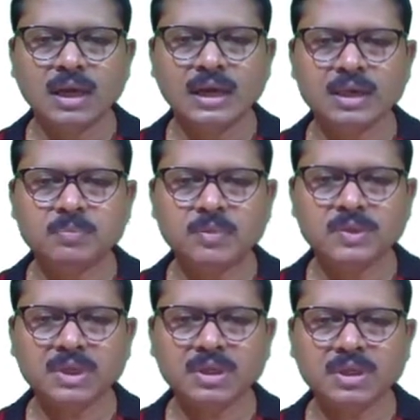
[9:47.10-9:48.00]
and a
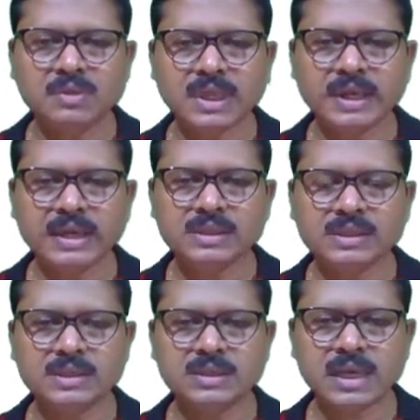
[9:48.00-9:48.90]
portion of the gas
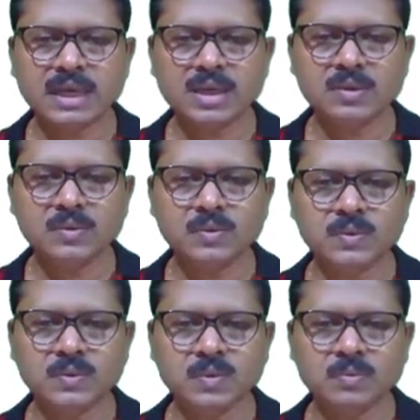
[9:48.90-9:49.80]
is allowed
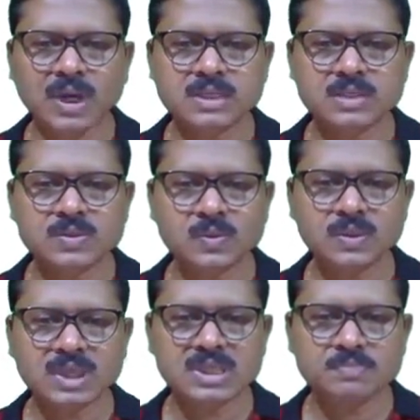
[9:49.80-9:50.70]
to pass through
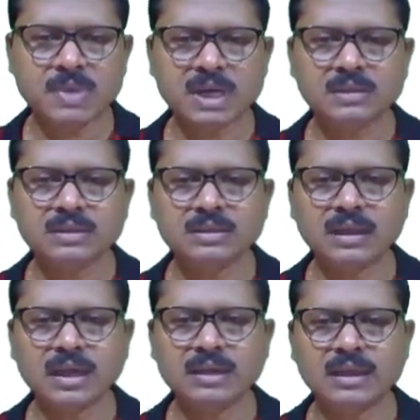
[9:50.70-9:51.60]
this path,
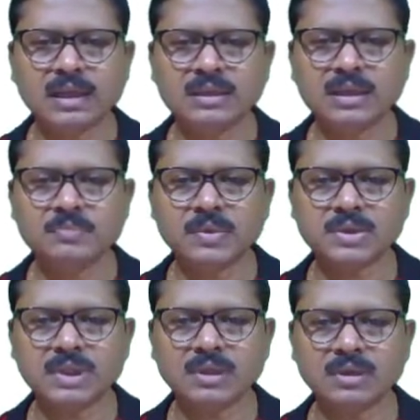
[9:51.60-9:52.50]
and another
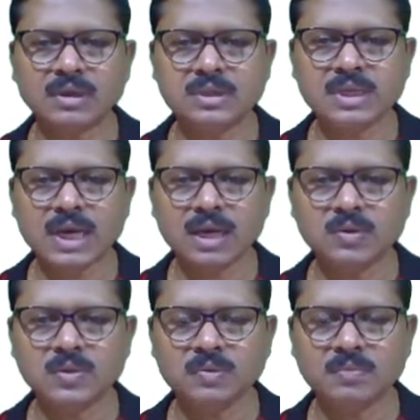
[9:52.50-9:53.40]
portion is
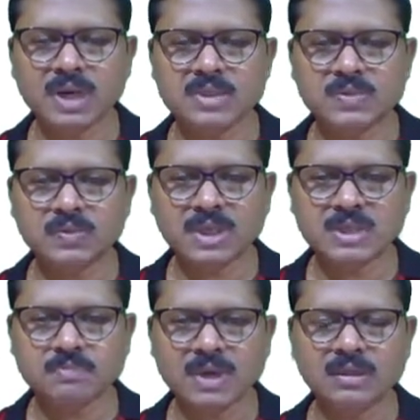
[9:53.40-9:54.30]
allowed to pass through
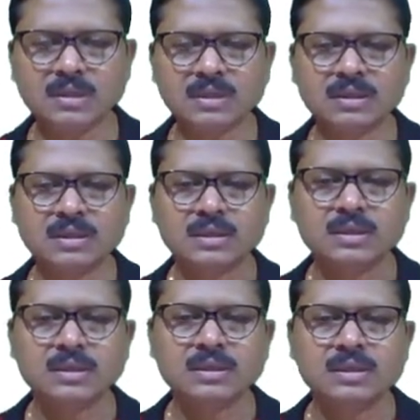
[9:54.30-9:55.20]
this path.
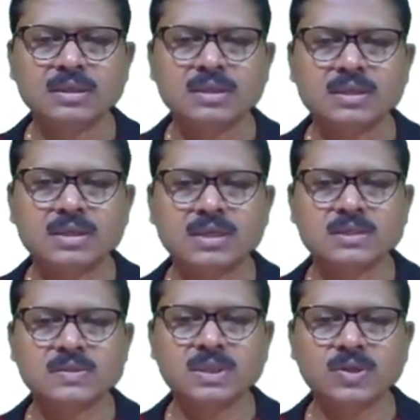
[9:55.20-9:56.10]

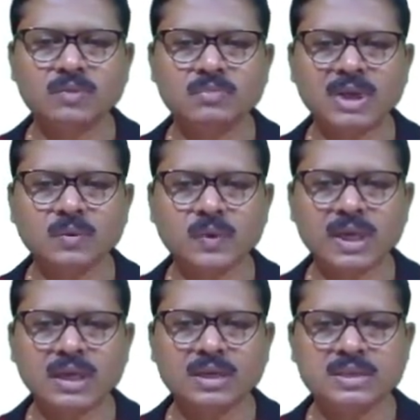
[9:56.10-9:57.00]
So the normal
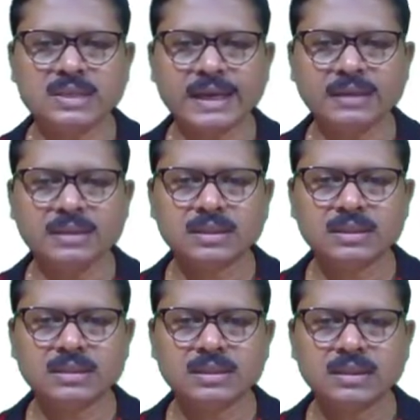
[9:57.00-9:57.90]
way is that
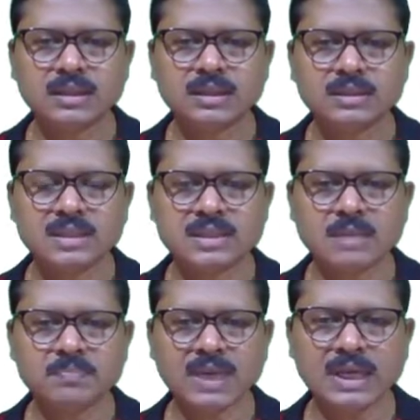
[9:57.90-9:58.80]
the
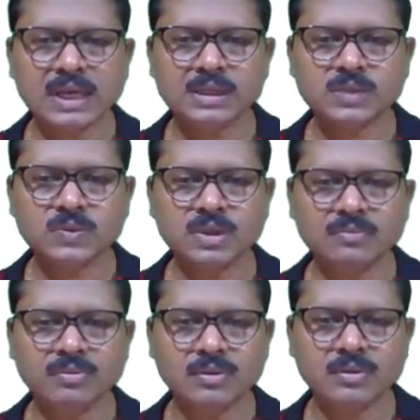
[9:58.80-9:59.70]
sample gas will
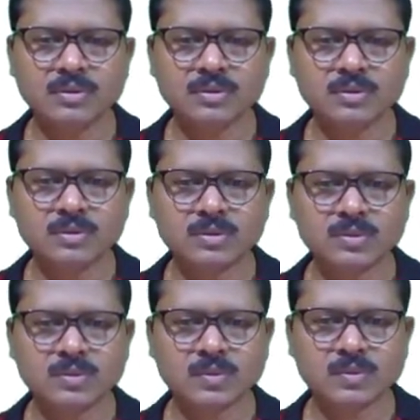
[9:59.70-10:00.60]
flow
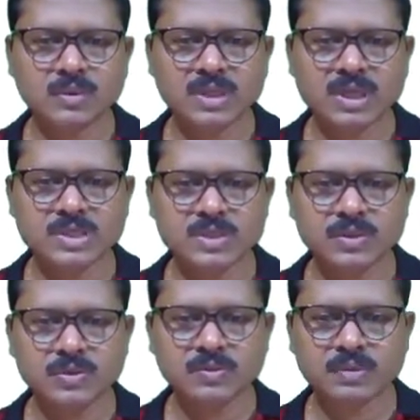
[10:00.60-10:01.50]
through this
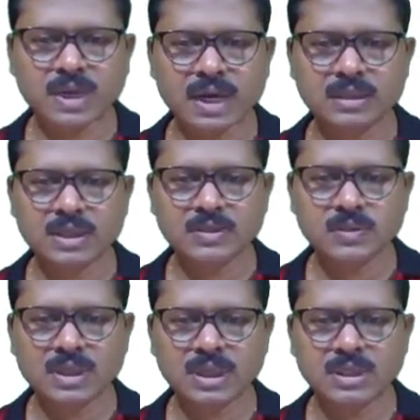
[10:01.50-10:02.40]
tube and it will